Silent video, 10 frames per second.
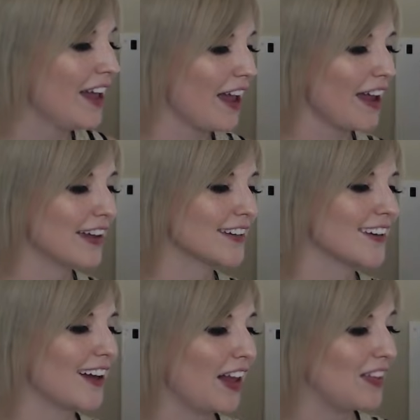And
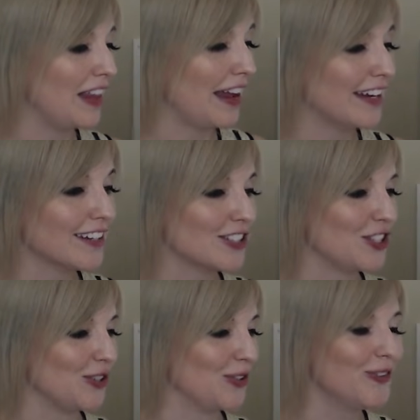I'd like
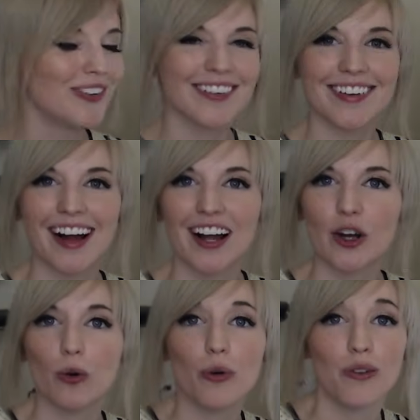to
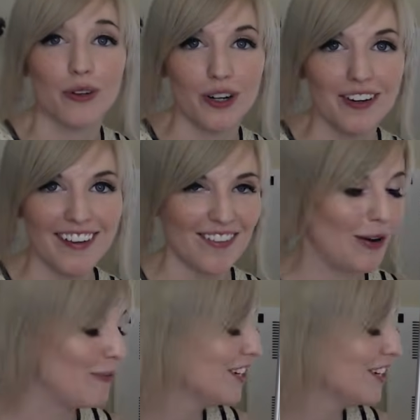go over one more